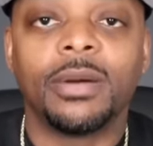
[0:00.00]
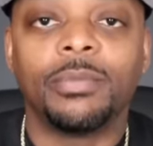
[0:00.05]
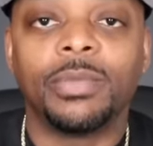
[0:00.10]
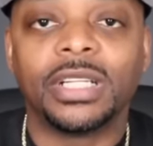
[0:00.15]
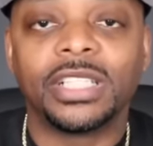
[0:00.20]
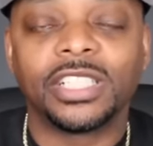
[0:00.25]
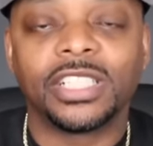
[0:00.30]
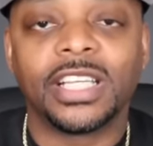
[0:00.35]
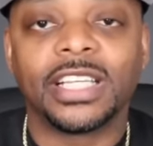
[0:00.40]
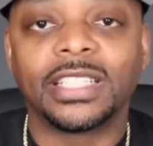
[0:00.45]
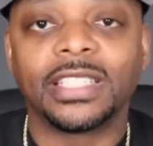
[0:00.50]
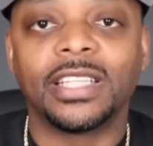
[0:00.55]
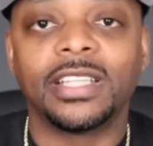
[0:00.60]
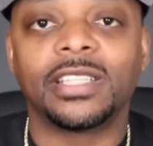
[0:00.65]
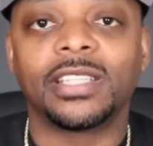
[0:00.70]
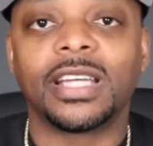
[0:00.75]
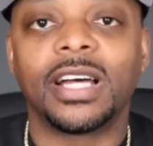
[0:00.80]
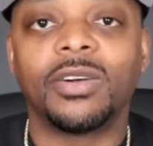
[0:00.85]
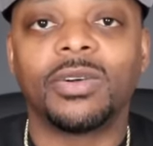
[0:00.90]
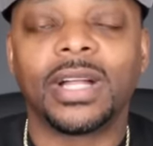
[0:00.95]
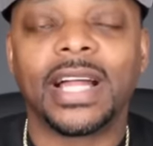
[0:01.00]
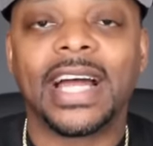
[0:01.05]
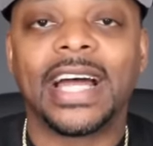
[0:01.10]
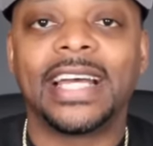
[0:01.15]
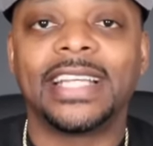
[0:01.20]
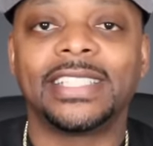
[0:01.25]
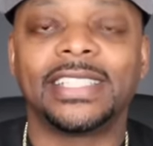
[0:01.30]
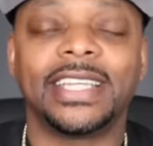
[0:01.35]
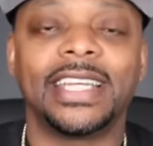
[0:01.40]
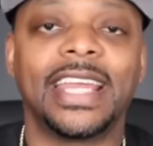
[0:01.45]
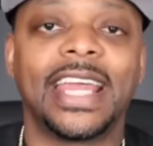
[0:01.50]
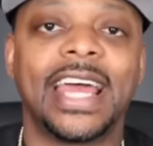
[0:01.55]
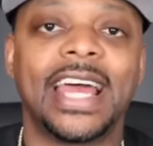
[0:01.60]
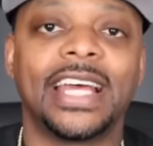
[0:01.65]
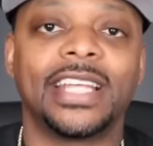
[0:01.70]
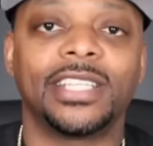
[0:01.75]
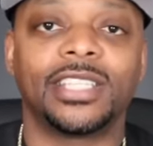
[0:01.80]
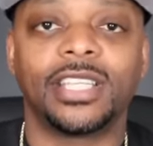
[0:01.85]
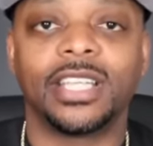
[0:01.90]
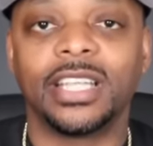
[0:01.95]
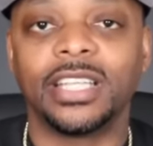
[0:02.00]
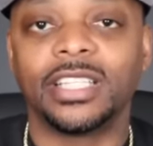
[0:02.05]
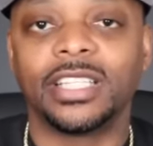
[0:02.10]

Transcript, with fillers: But check this out, guys. It has